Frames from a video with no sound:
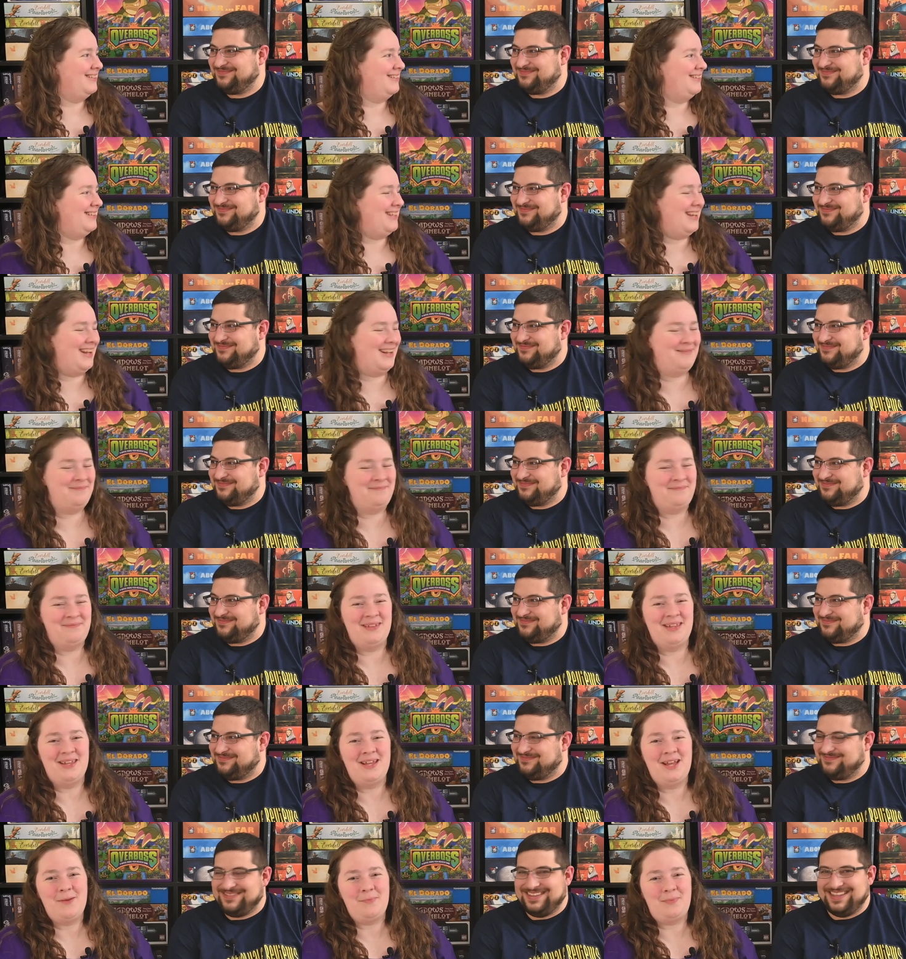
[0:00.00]
Speaker 1: Yeah.
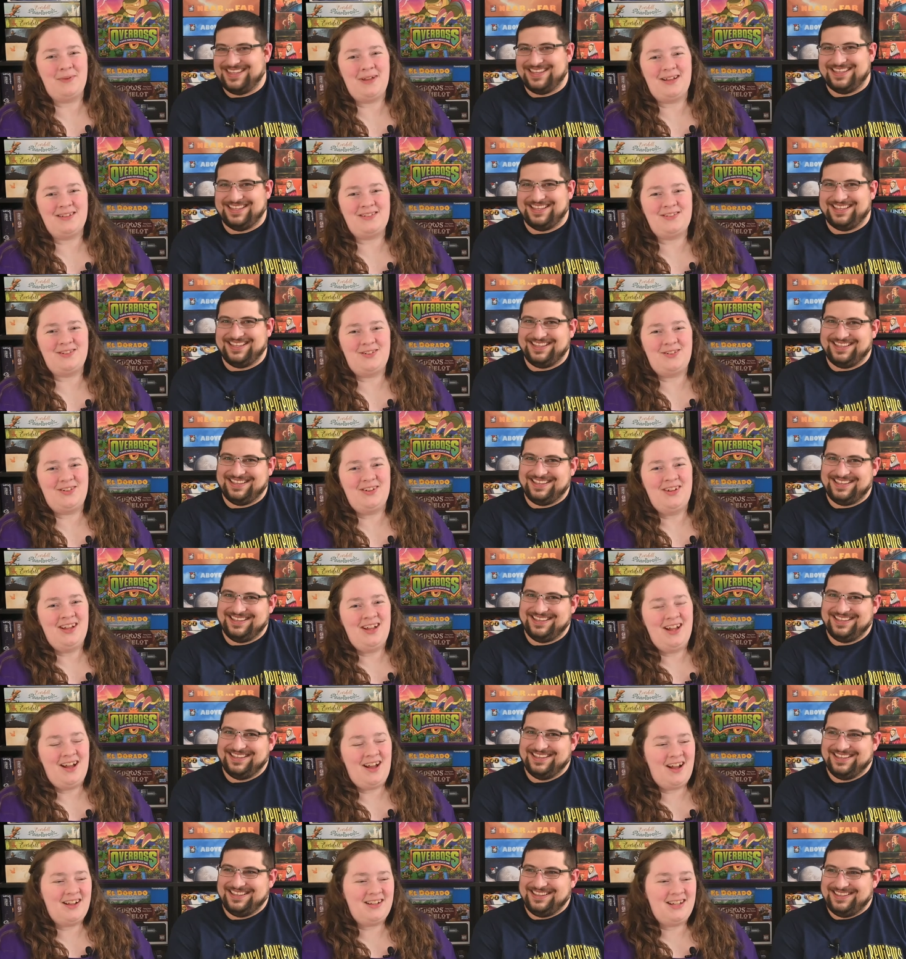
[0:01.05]
But yeah, so
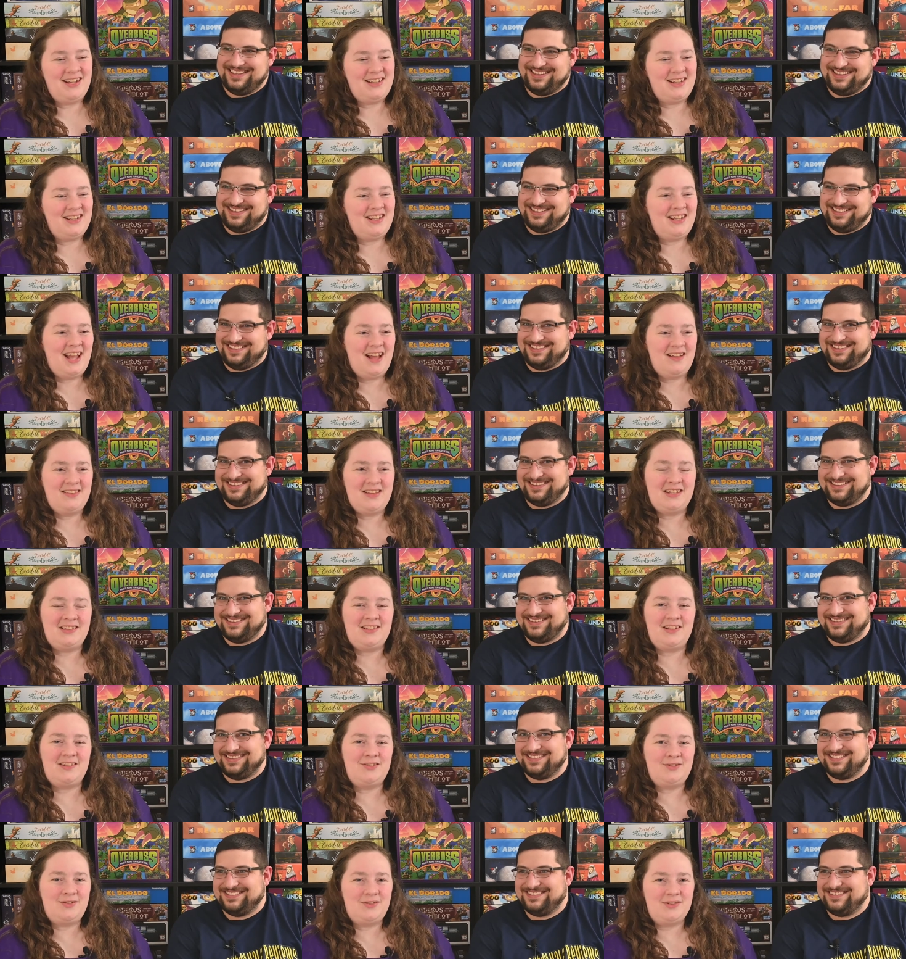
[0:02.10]
I like that they had like the
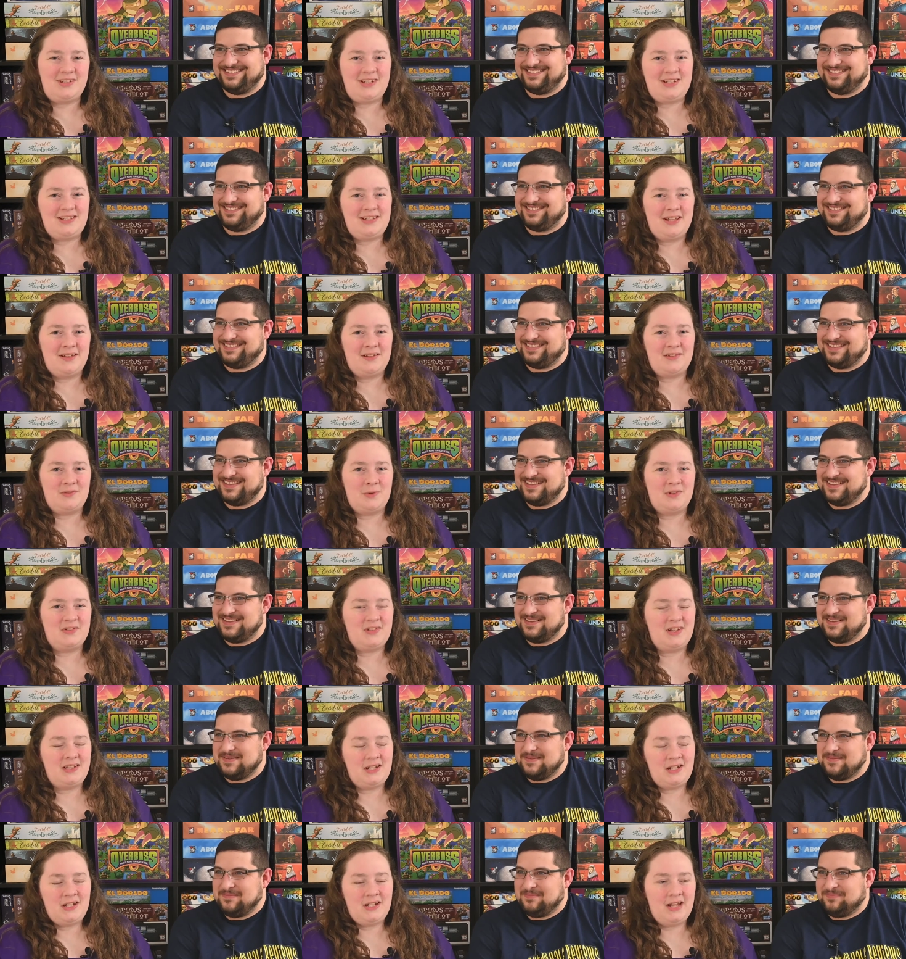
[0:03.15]
little details where it's like
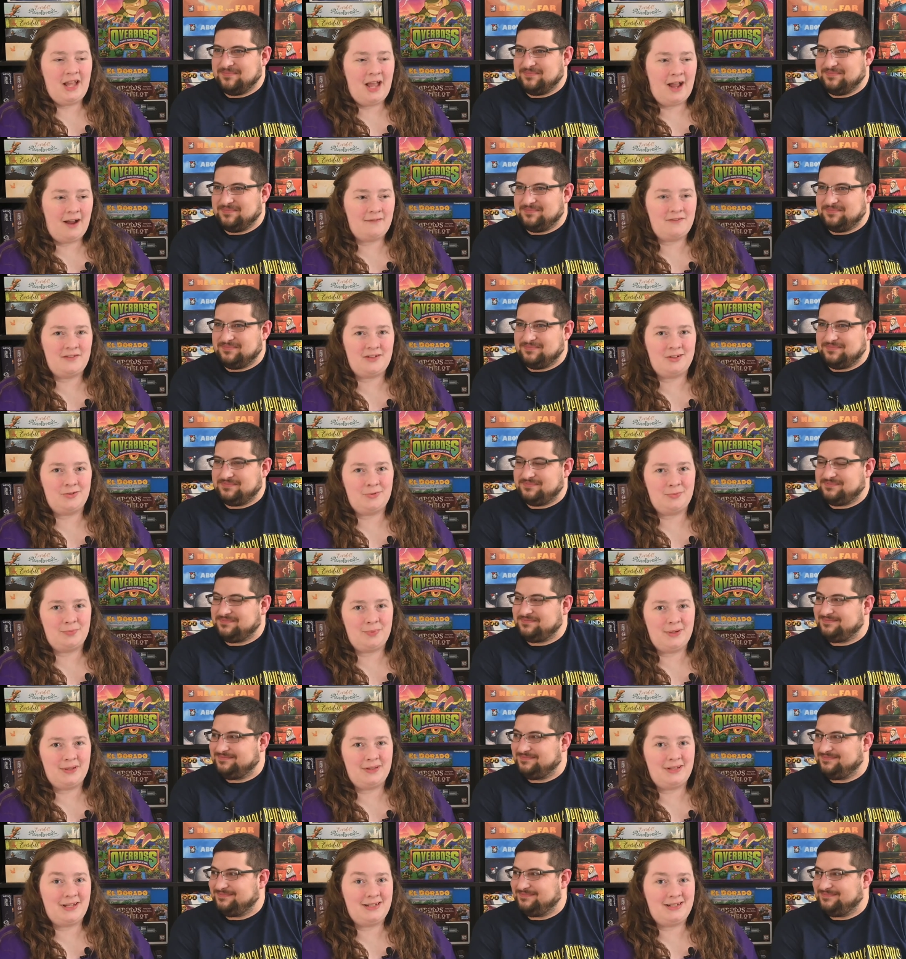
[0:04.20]
they didn't have to,
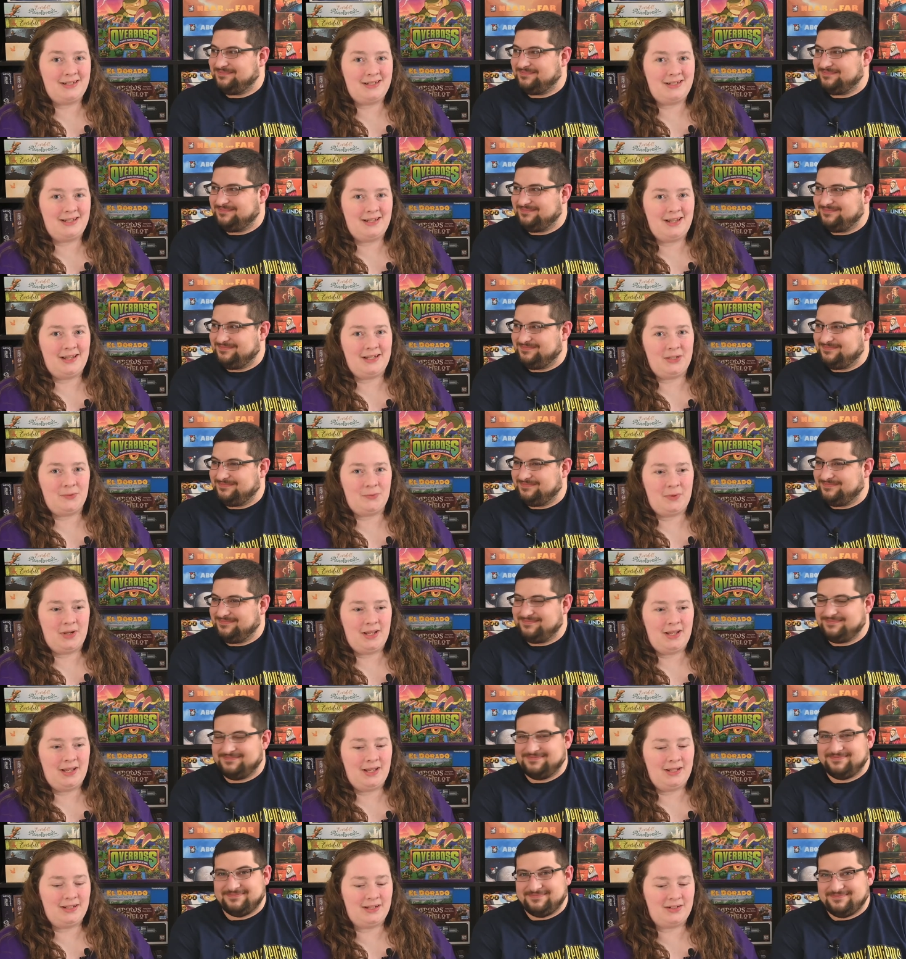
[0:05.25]
but they did it anyway,
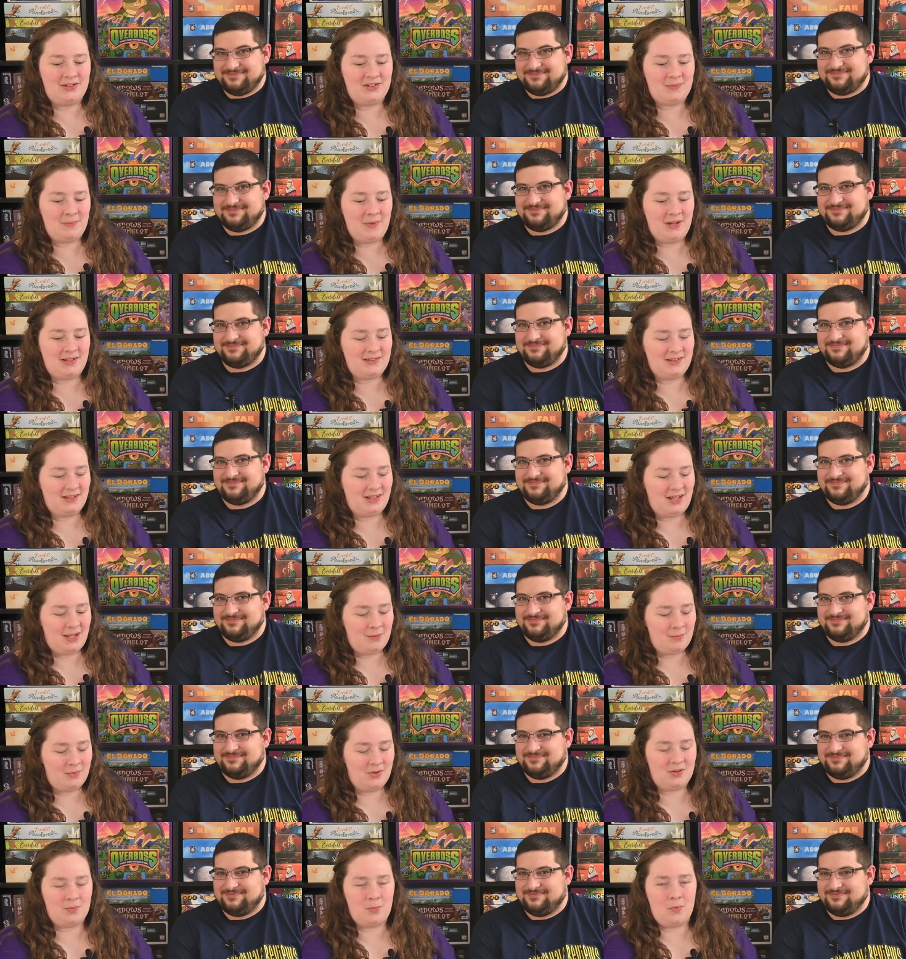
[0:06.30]
and it just makes the game
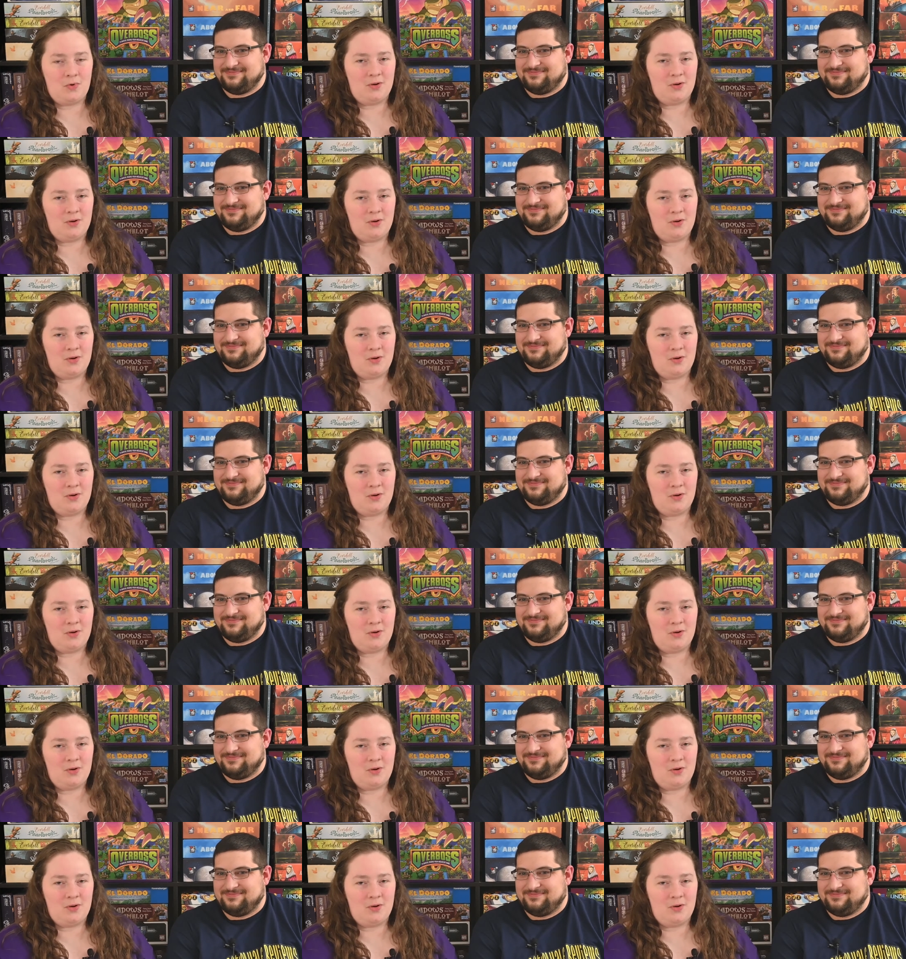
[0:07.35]
look more